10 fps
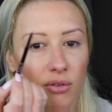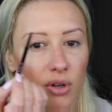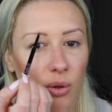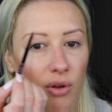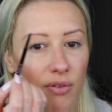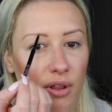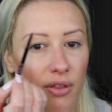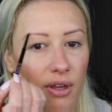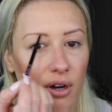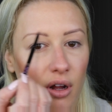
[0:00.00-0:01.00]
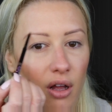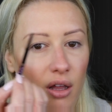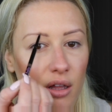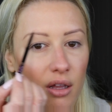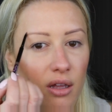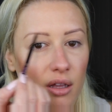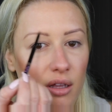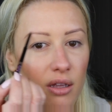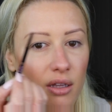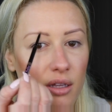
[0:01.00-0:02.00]
when you have nothing at all.
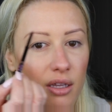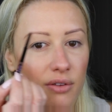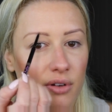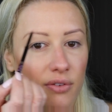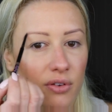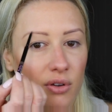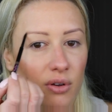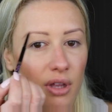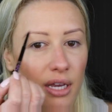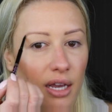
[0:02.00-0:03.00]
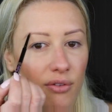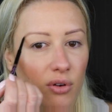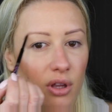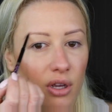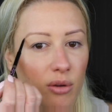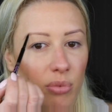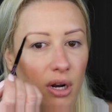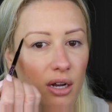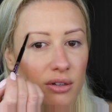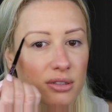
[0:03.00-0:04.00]
Even if you like have really good
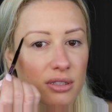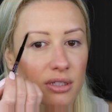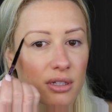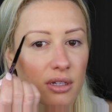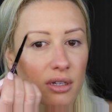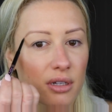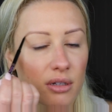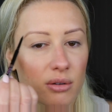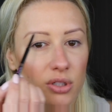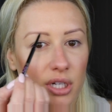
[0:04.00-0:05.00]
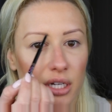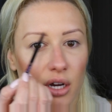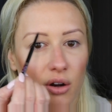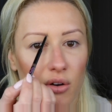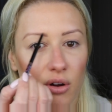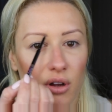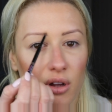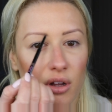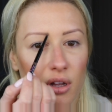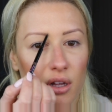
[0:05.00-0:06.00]
brows, which I don't,
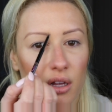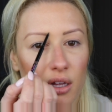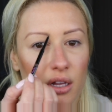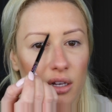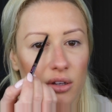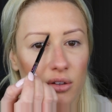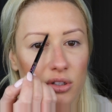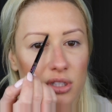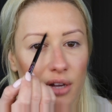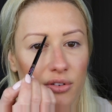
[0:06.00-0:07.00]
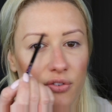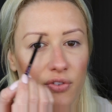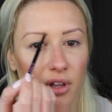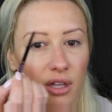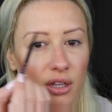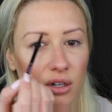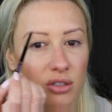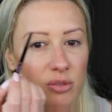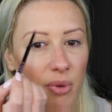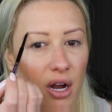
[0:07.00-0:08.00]
and you just have to fill in little
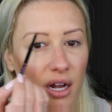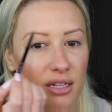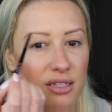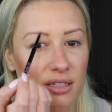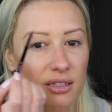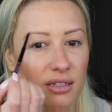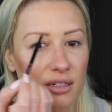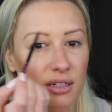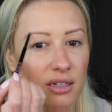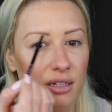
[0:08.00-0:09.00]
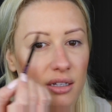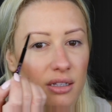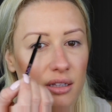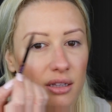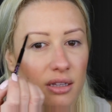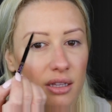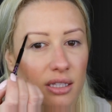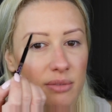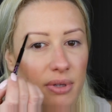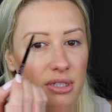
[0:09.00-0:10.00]
spots,
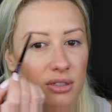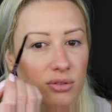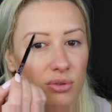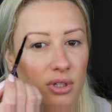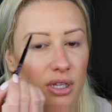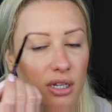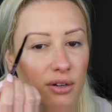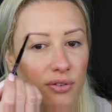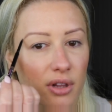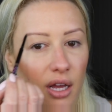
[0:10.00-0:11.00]
this pencil is really good for